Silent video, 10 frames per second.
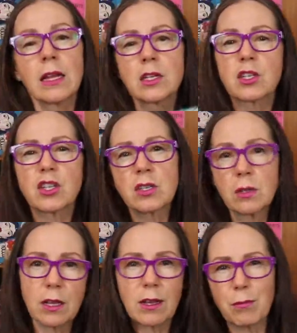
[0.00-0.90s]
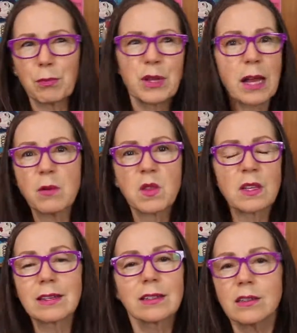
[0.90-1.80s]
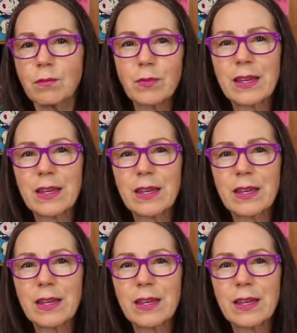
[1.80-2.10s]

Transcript: So just play with a little,